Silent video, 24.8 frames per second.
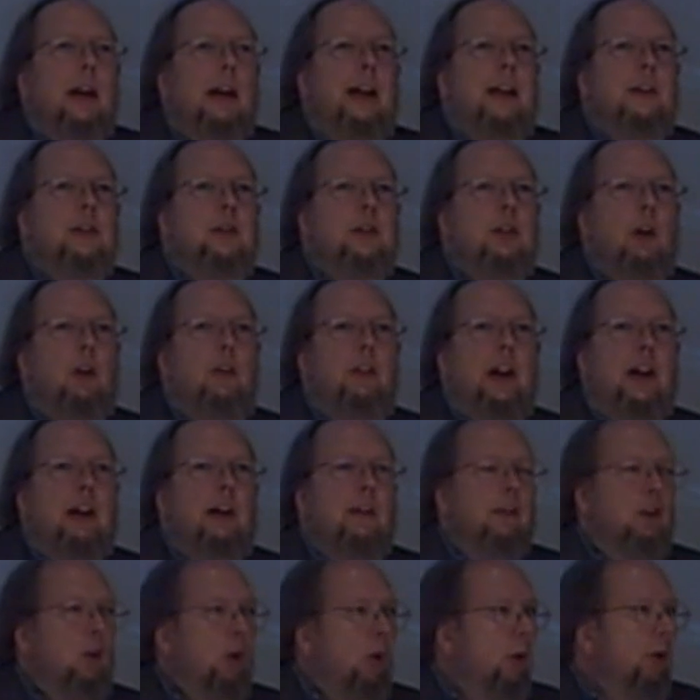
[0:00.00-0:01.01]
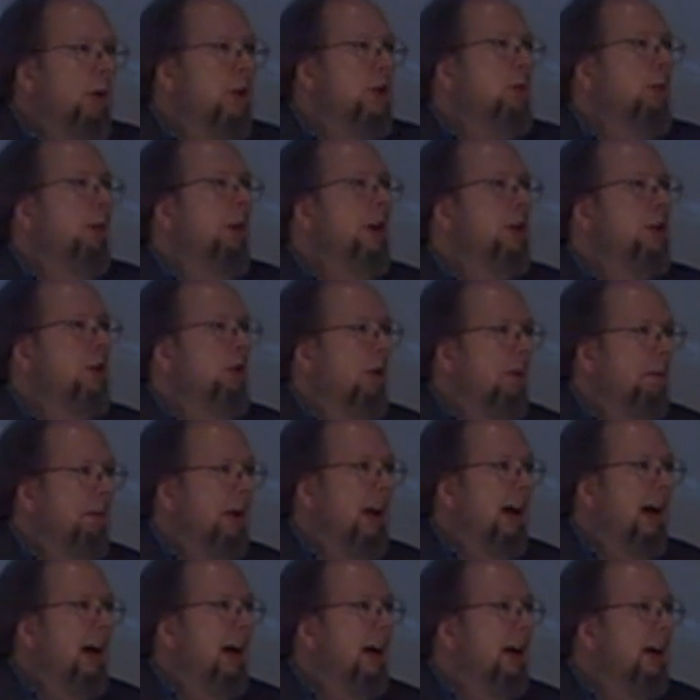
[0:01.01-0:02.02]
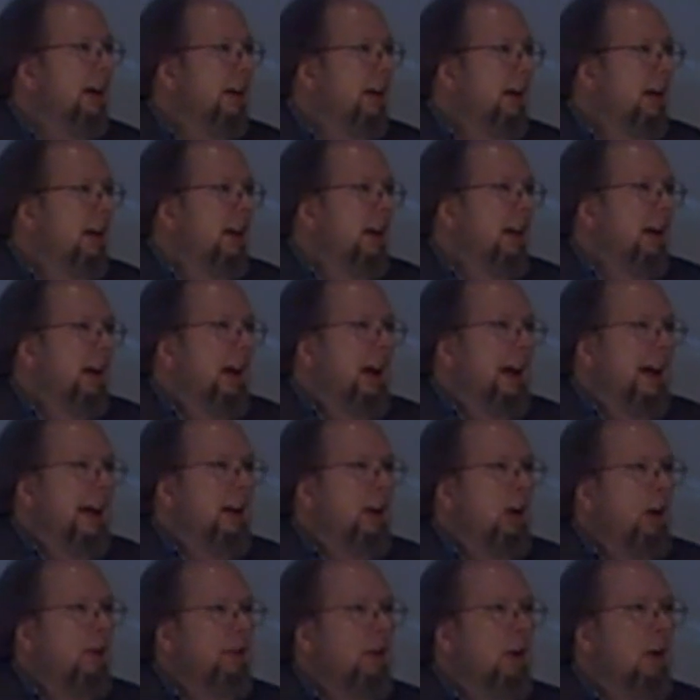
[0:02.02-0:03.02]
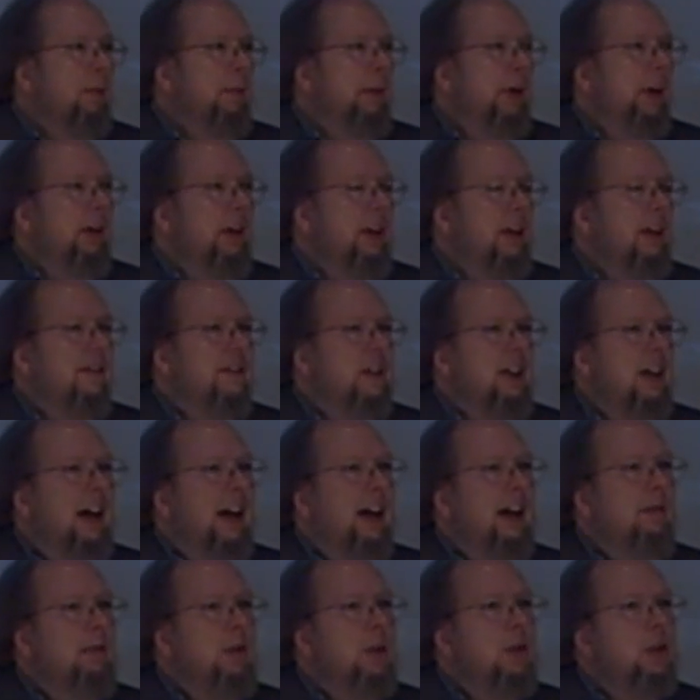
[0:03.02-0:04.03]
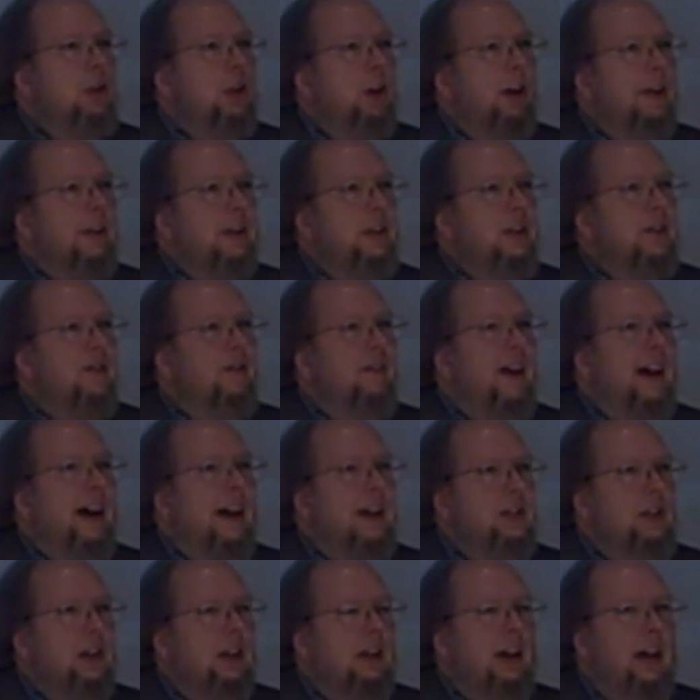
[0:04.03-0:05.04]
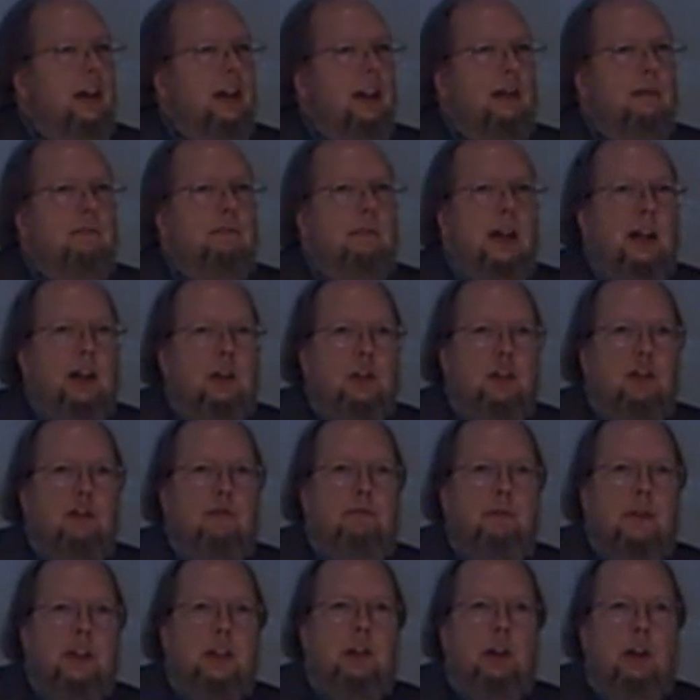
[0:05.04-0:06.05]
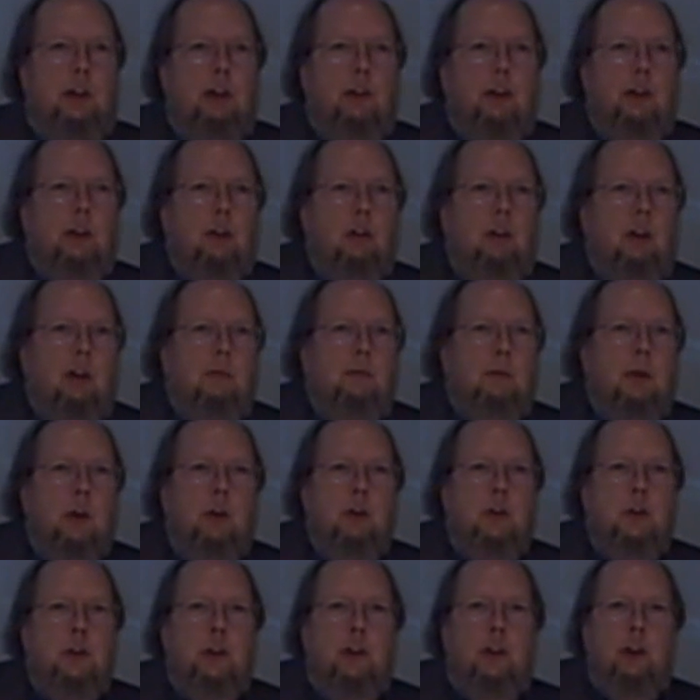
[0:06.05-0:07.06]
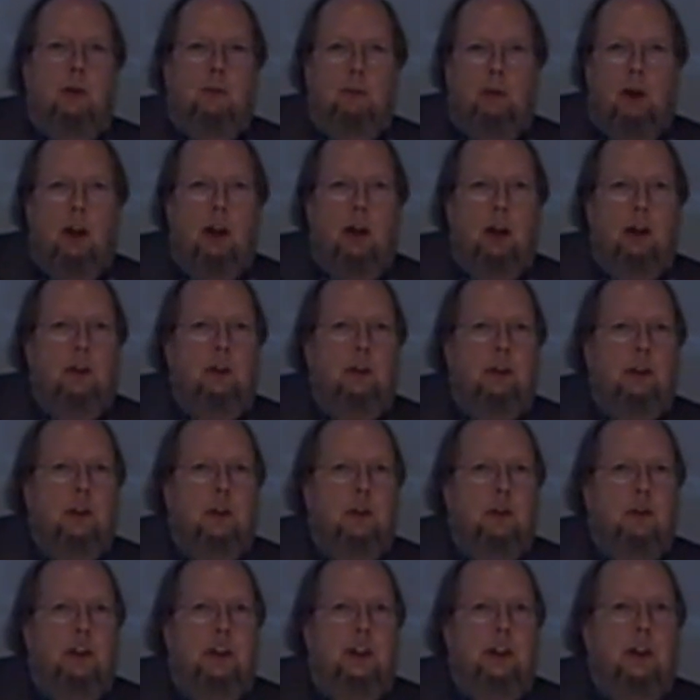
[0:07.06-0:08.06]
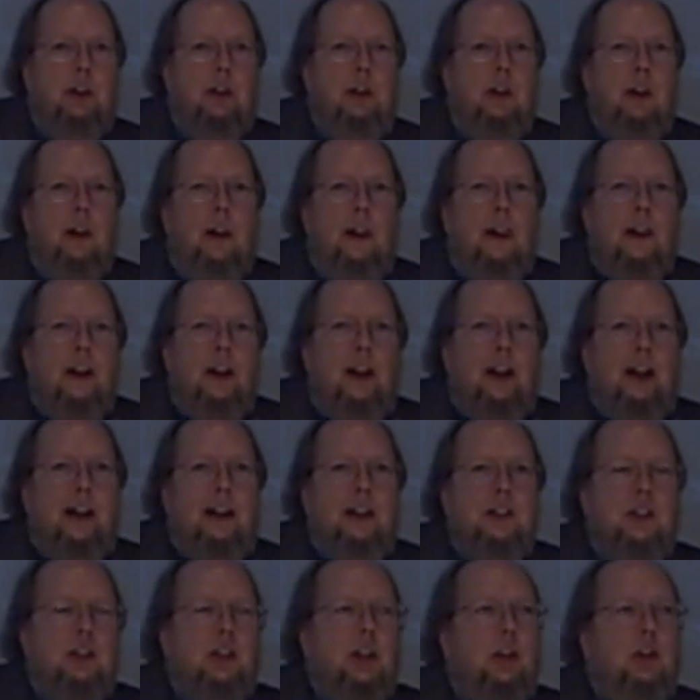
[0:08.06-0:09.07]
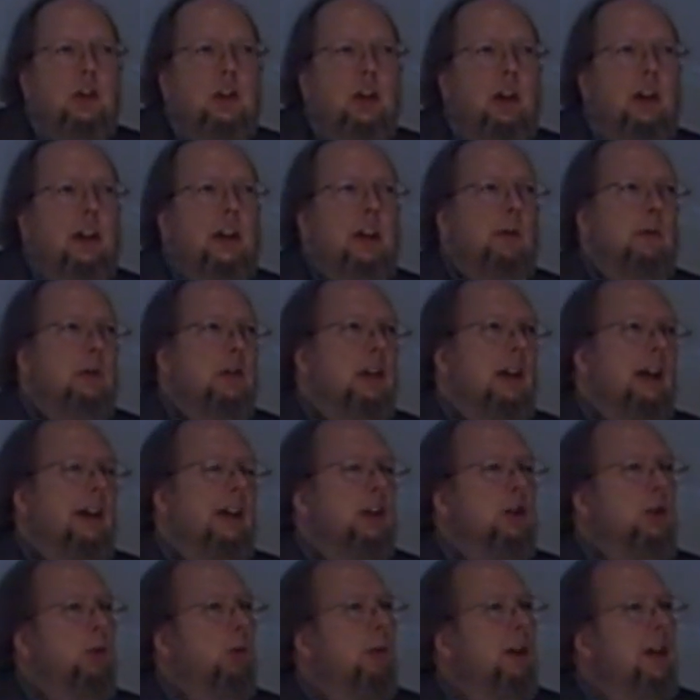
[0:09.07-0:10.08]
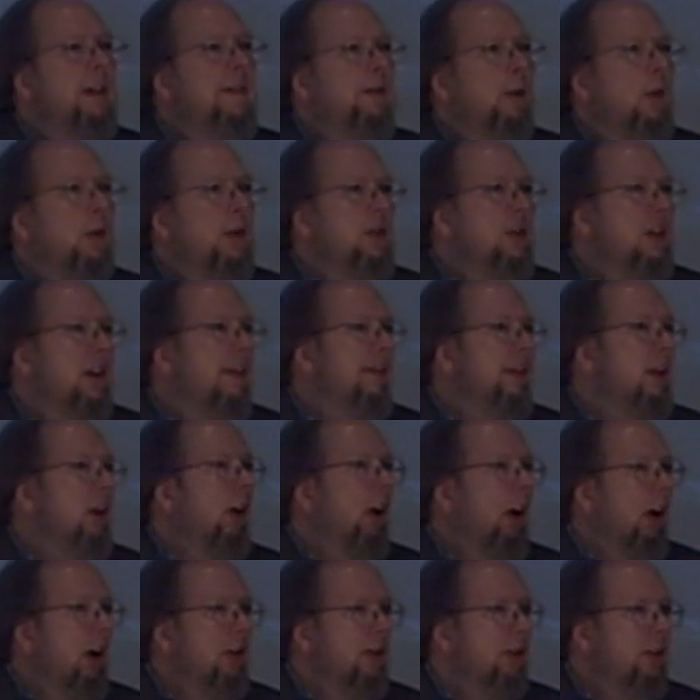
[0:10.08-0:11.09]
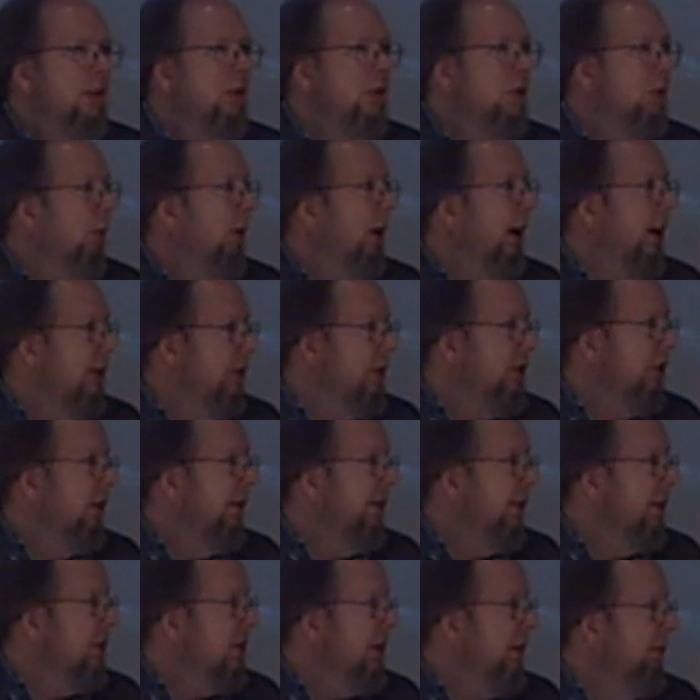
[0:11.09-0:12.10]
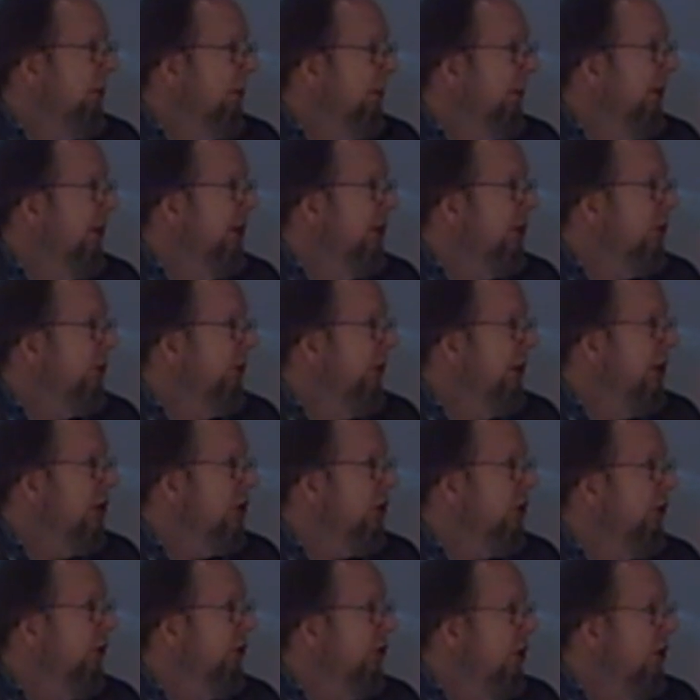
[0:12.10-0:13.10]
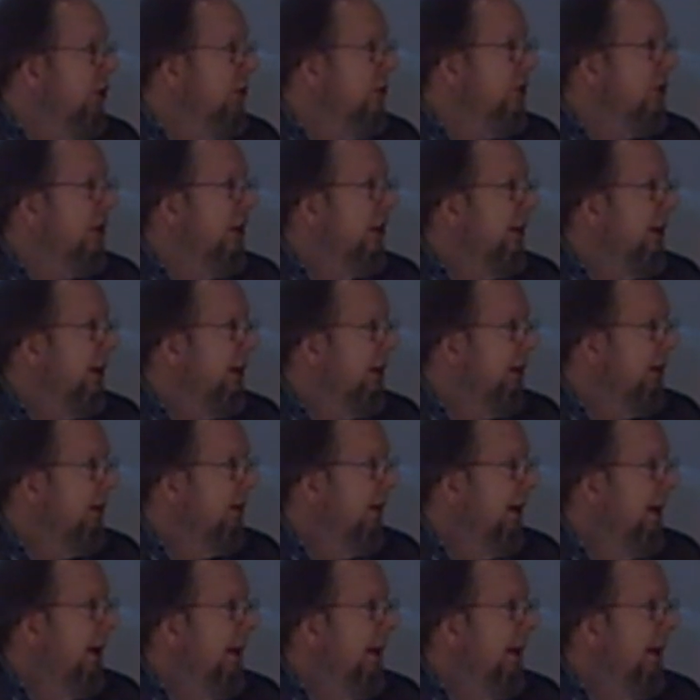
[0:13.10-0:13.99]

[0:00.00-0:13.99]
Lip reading: And so they, of course, went to a blog. And over a period of time, you saw this fascinating mix of material emerge in their blog on Katrina. And essentially, it was like a 24/7 hard news wire service. They were putting traditional news in there